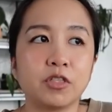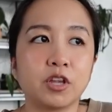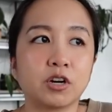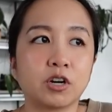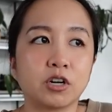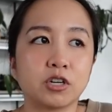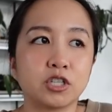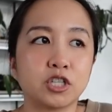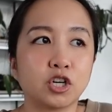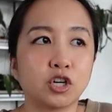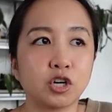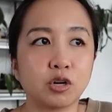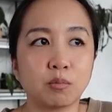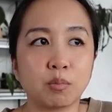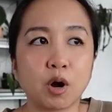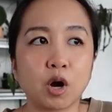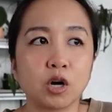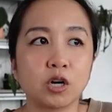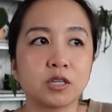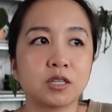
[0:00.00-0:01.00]
There are certain
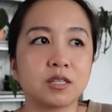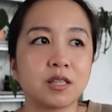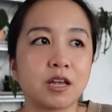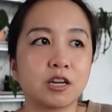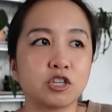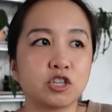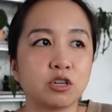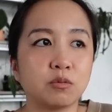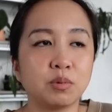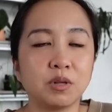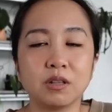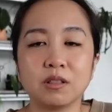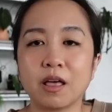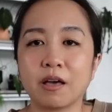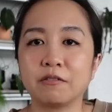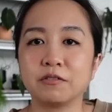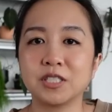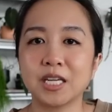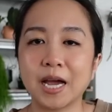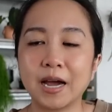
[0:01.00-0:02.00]
parts that should be
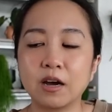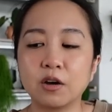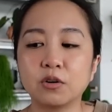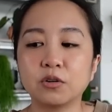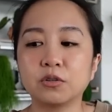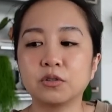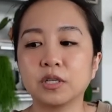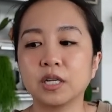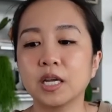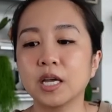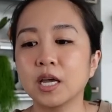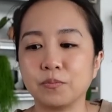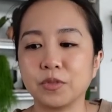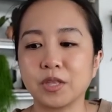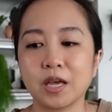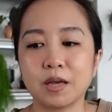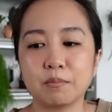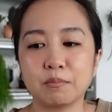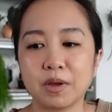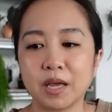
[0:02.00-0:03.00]
left out,
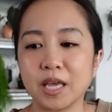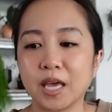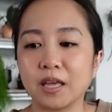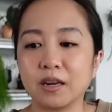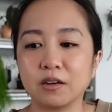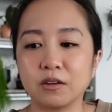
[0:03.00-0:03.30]
that my